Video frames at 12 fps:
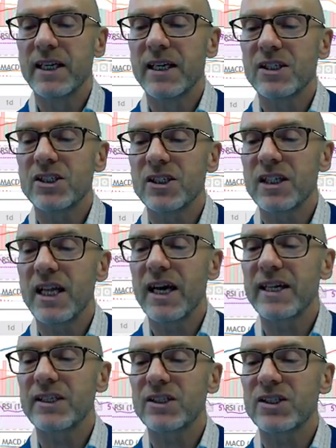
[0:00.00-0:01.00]

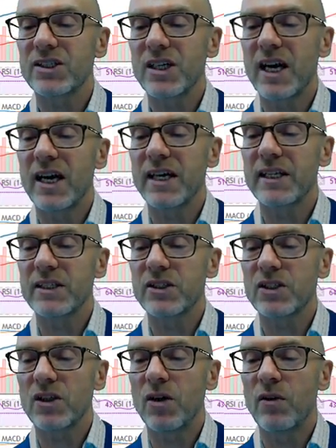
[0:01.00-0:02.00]
slight signs
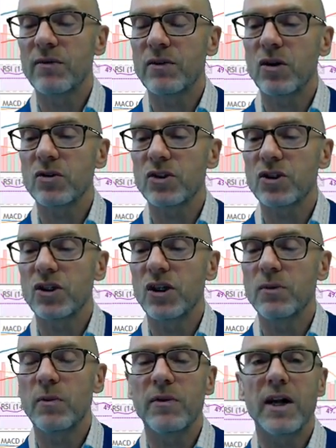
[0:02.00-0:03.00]
of
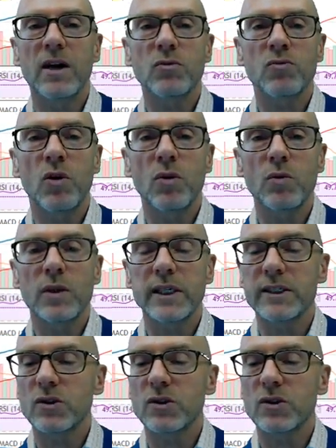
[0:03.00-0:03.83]
concern with that rolling